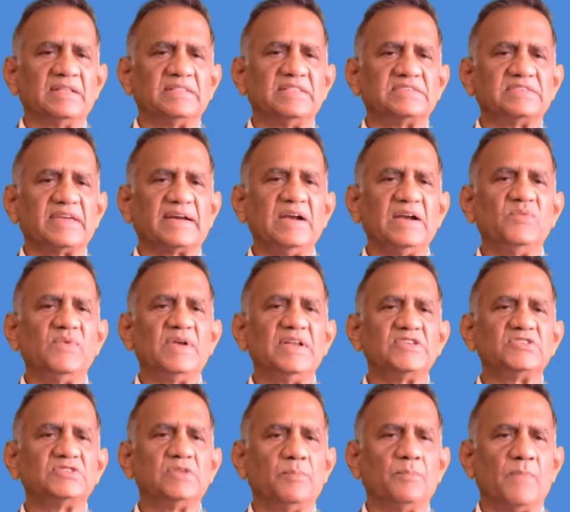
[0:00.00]
The second one
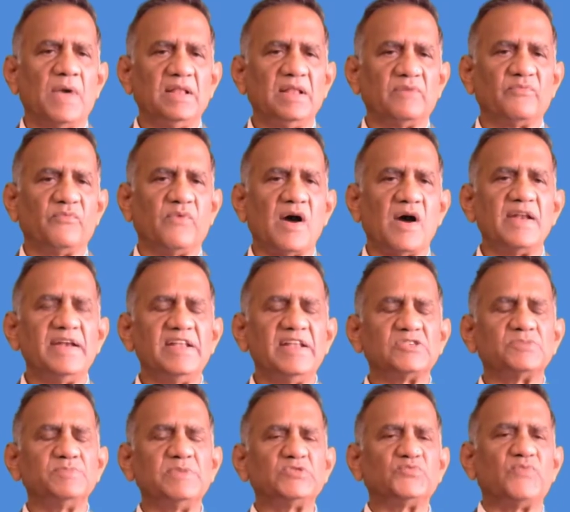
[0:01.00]
is the molecular
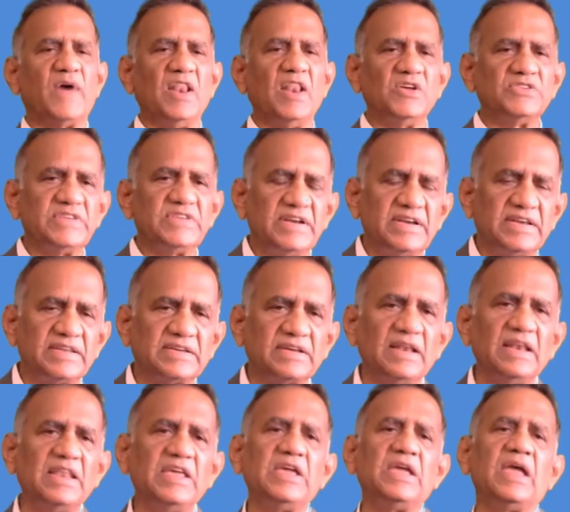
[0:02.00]
foreignness, which
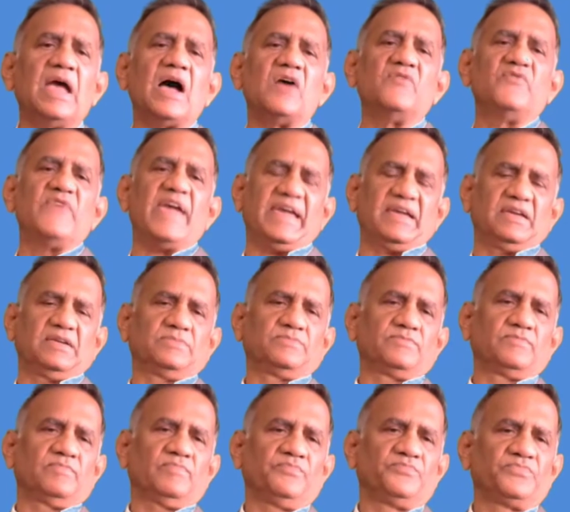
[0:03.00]
phylogenetically again
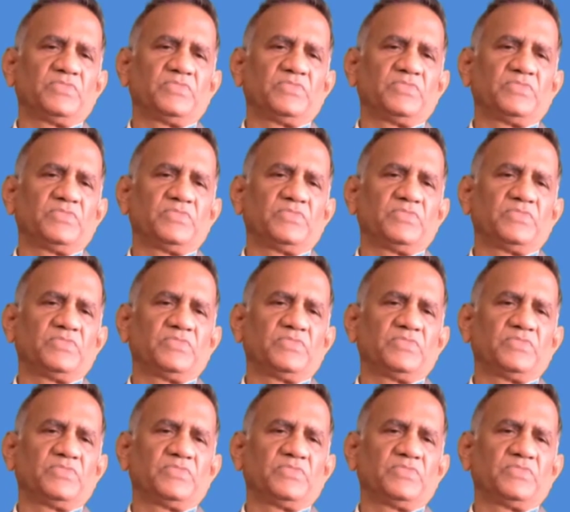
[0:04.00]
